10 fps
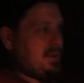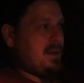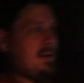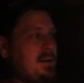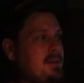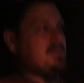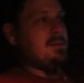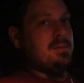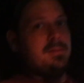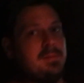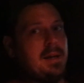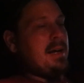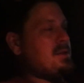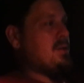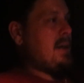thing that
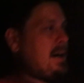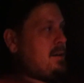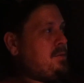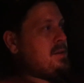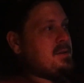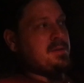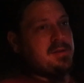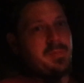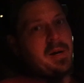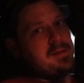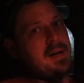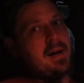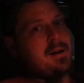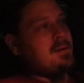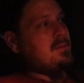I took out of this is a spare
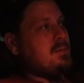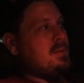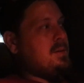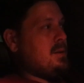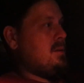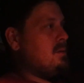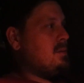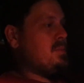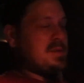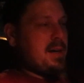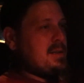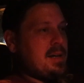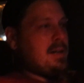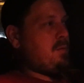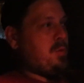tire. Besides
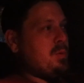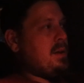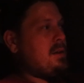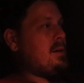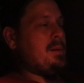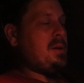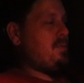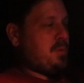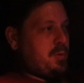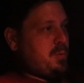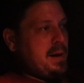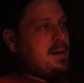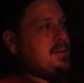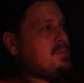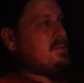that, full leather. I mean, full
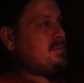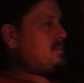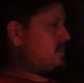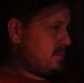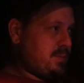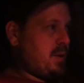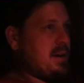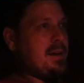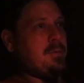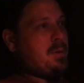weight fucking